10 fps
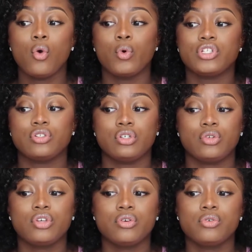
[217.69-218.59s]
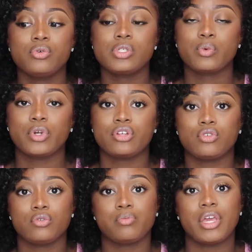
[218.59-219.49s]
What do you use? What do you
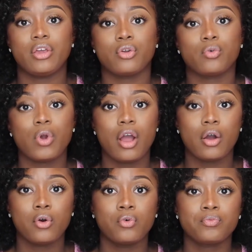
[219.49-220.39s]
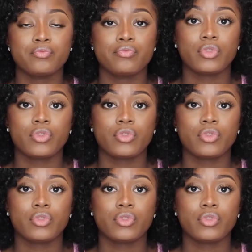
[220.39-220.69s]
do to make it grow?